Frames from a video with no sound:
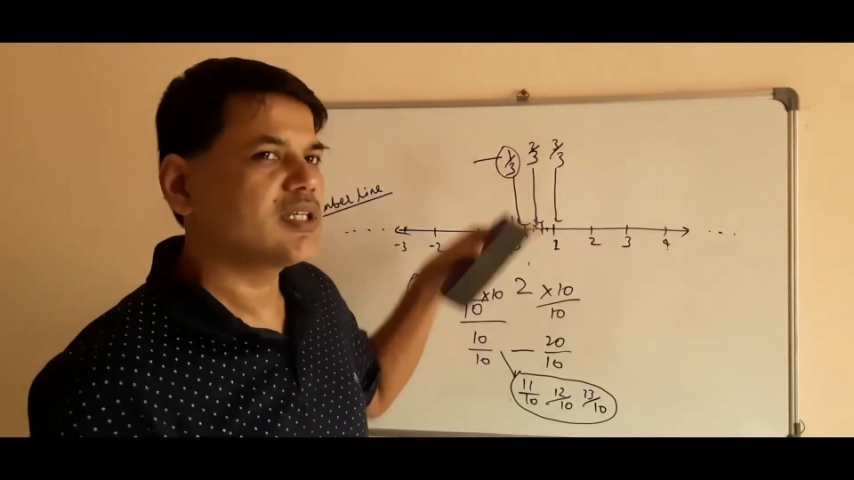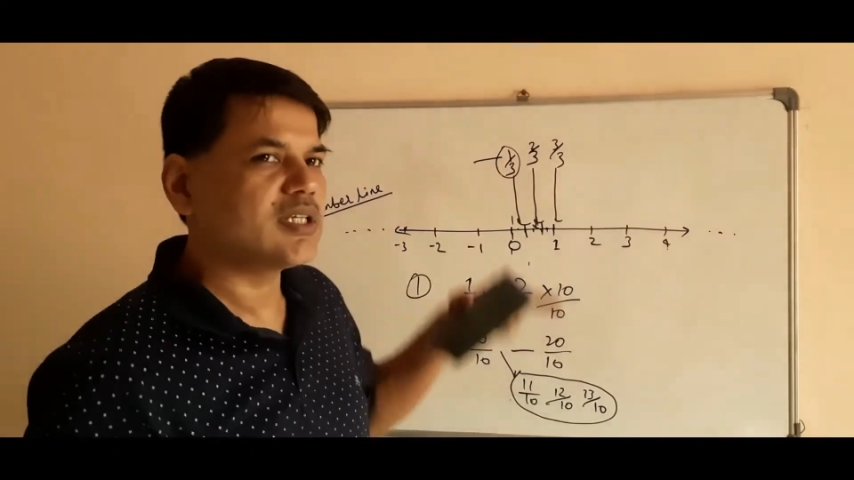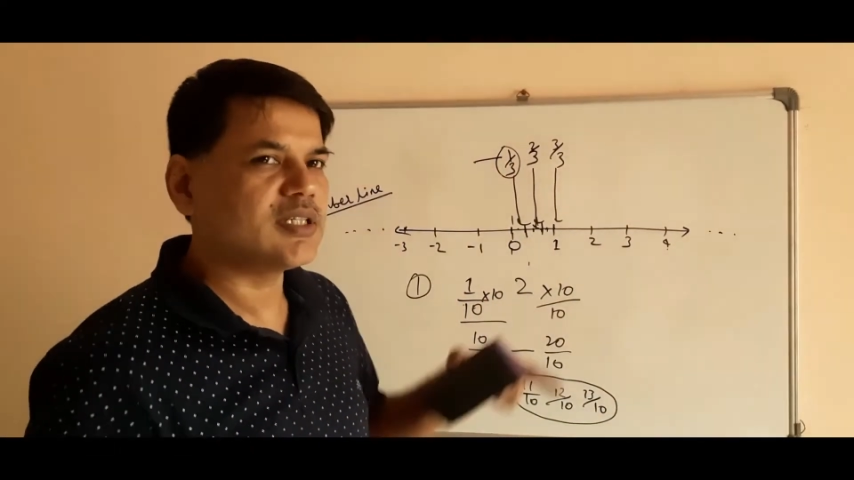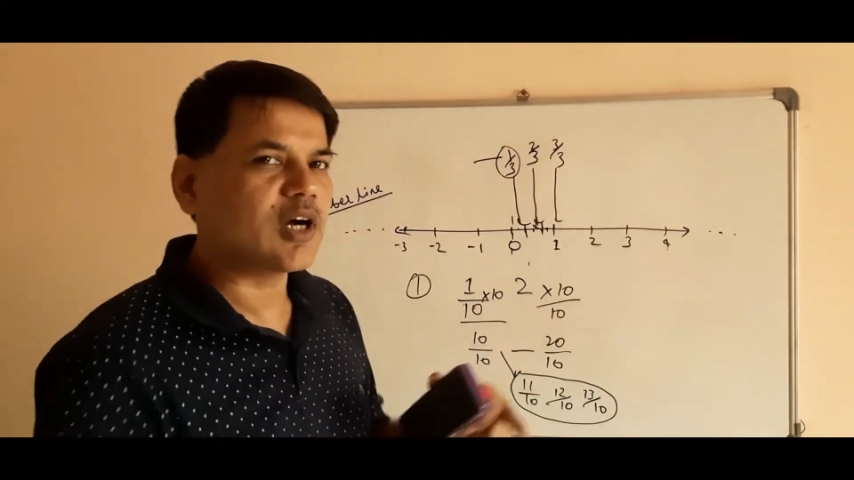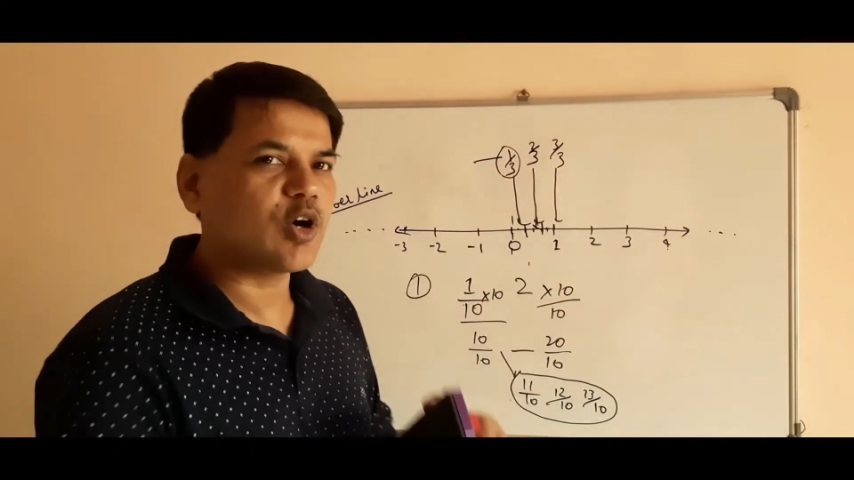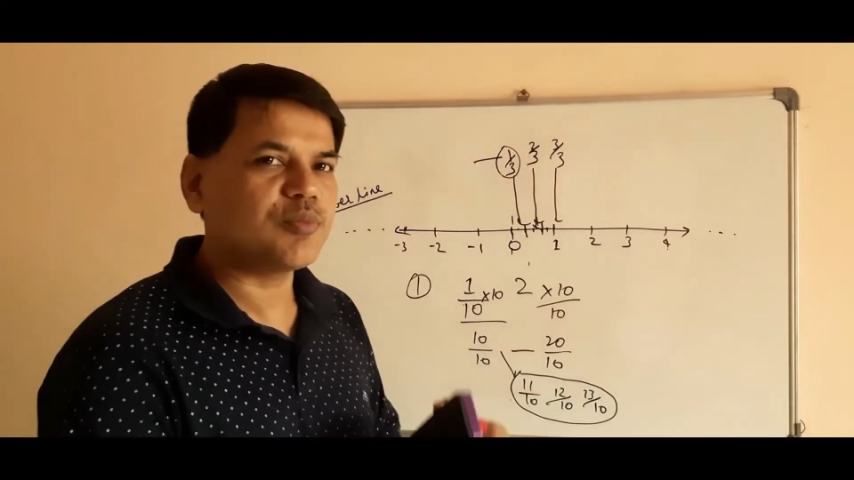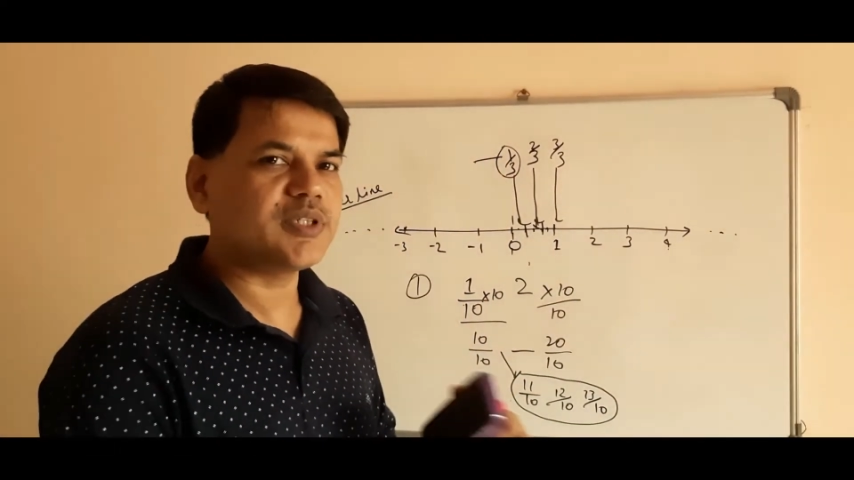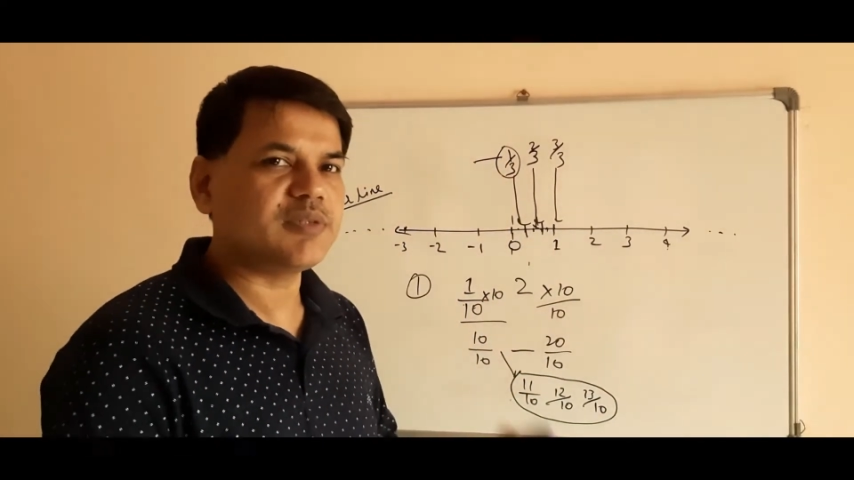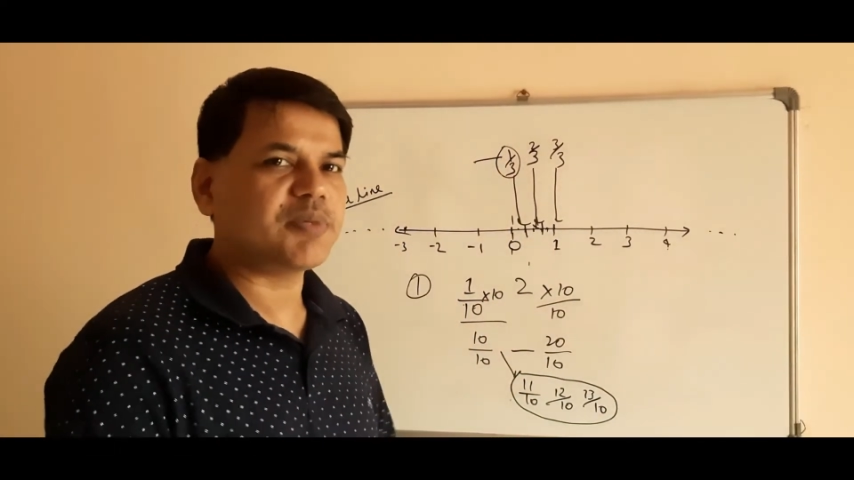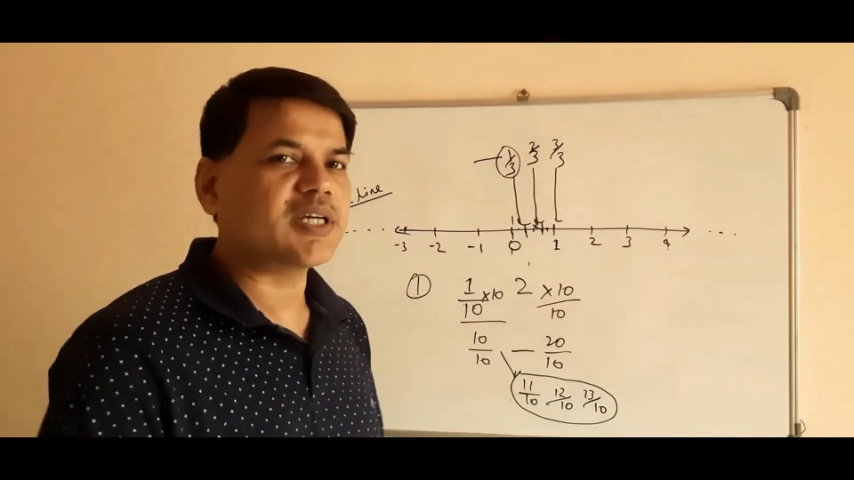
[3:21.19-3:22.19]
in how
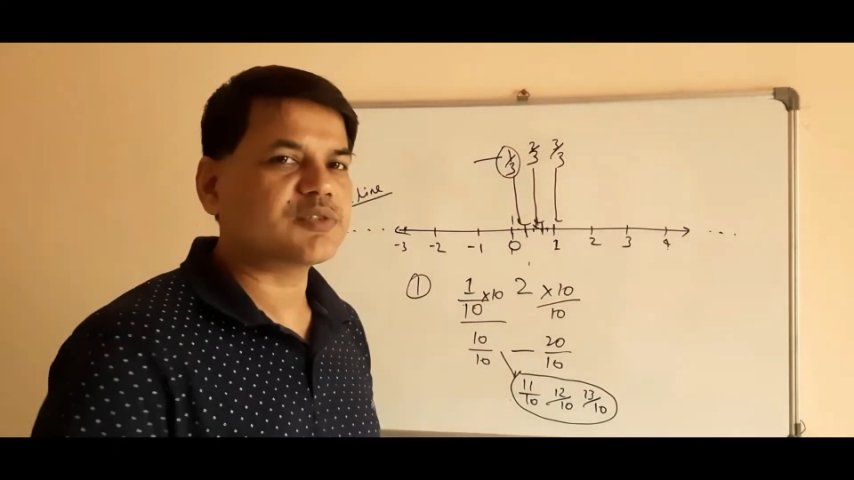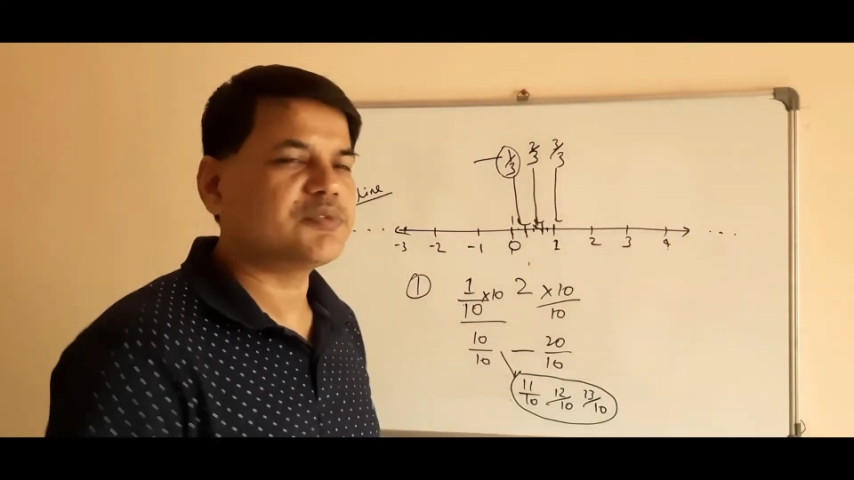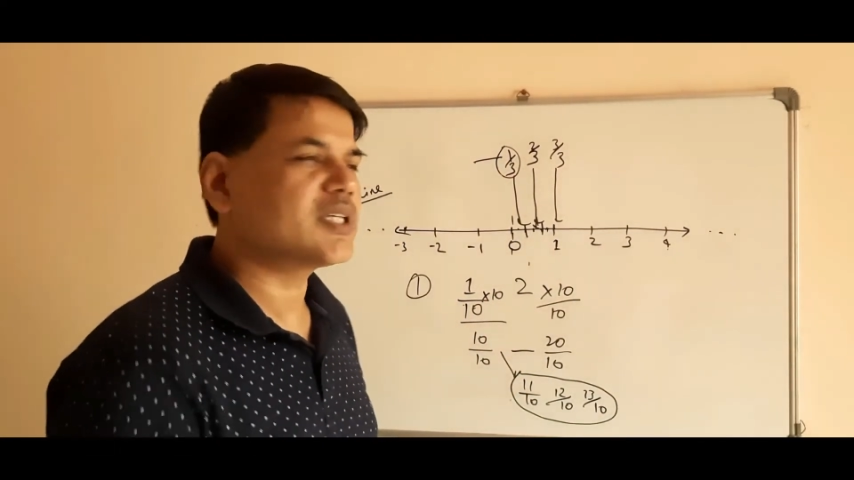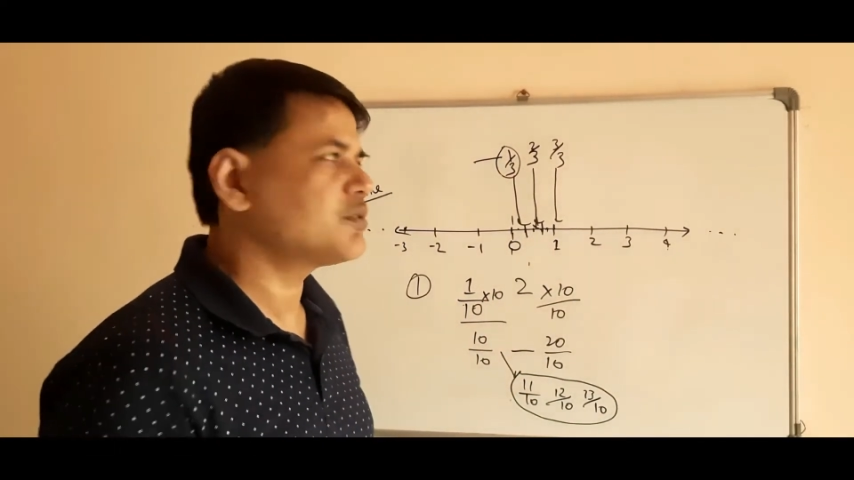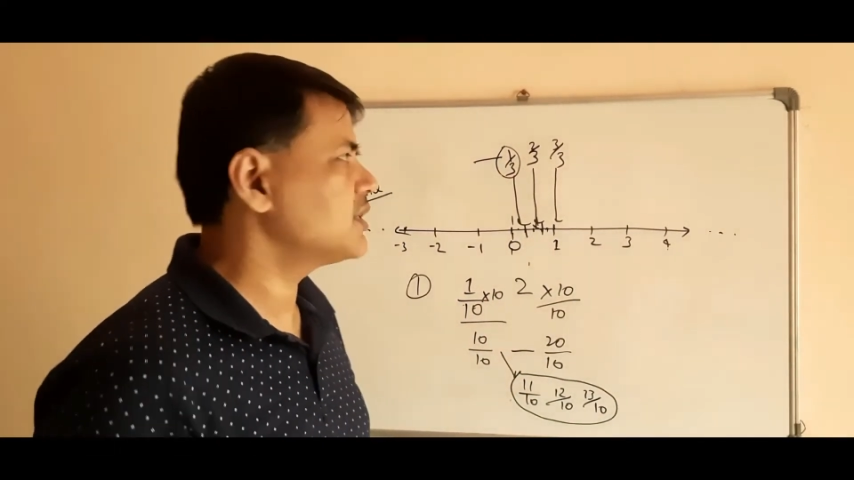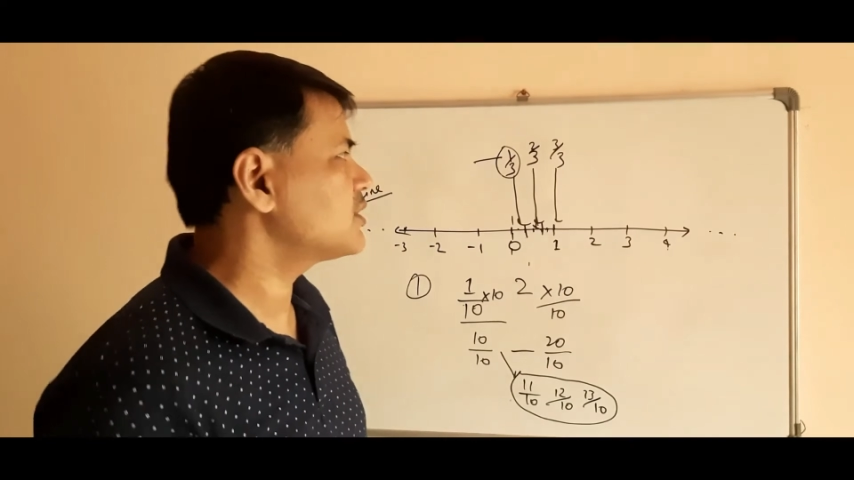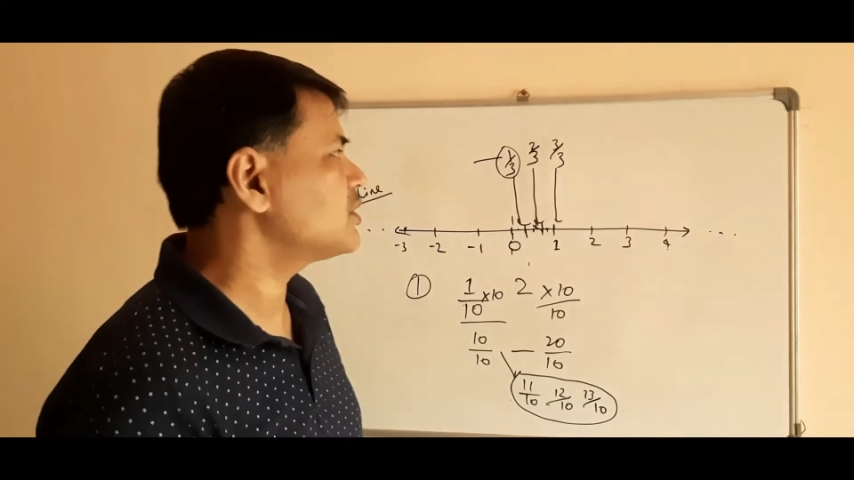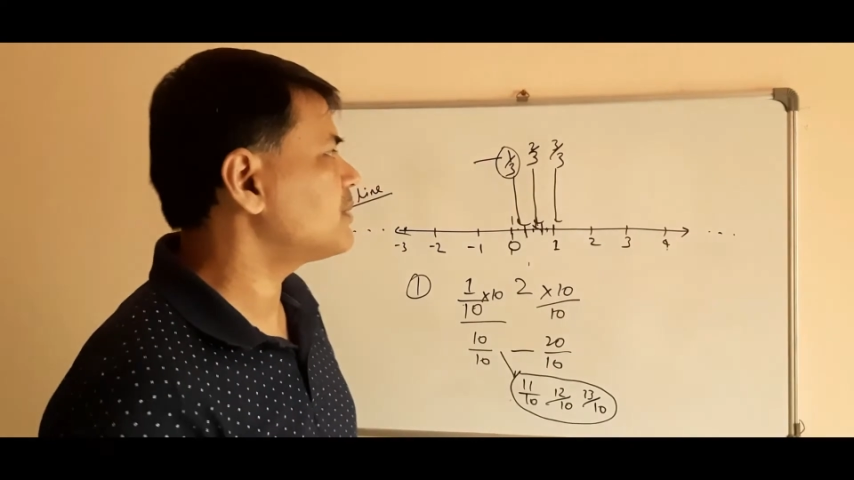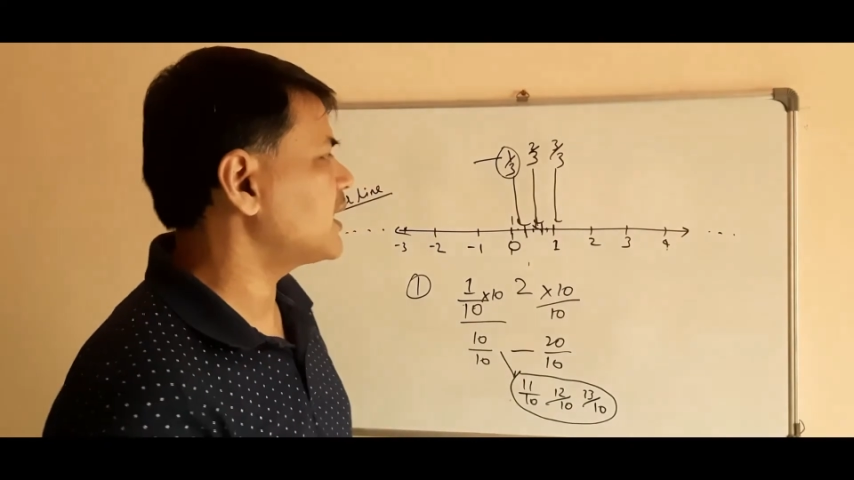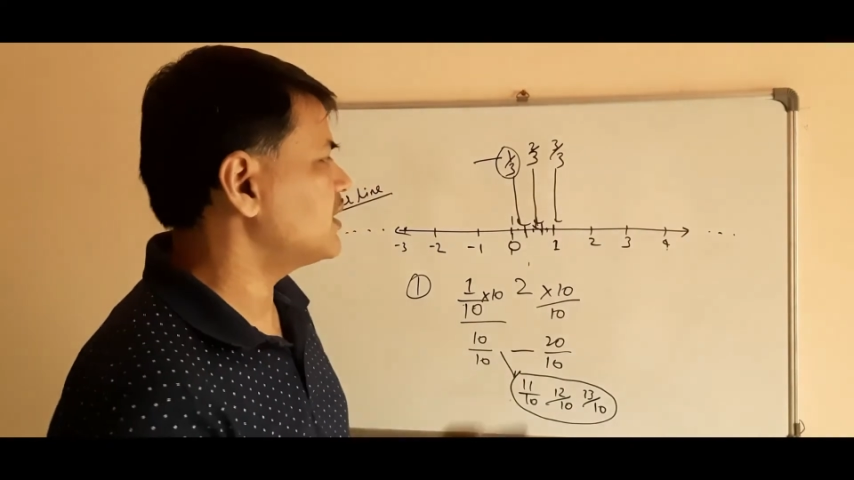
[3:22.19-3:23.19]
many parts we are going to
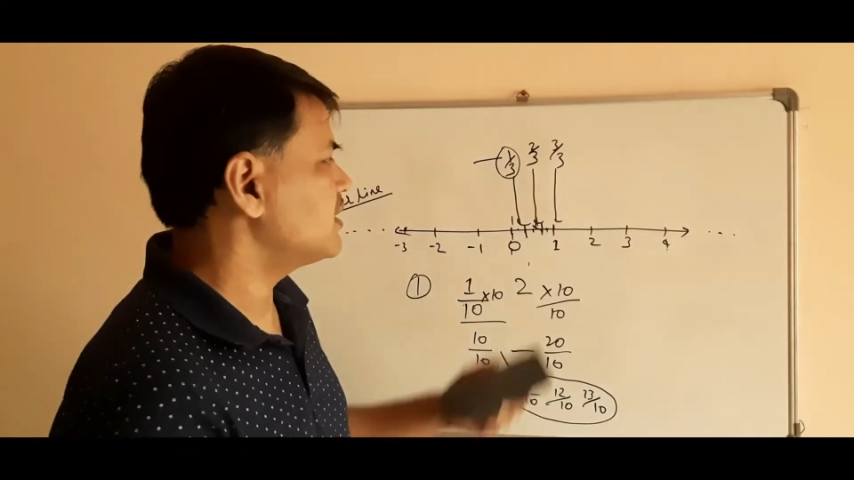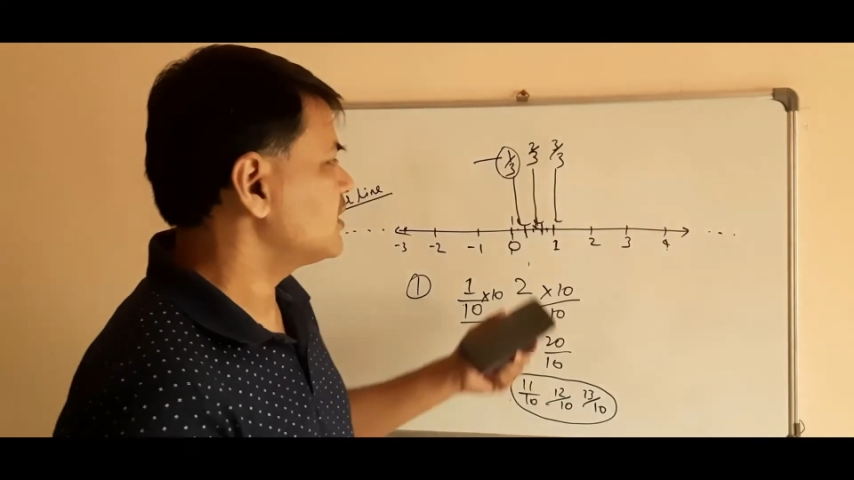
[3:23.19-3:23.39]
divide.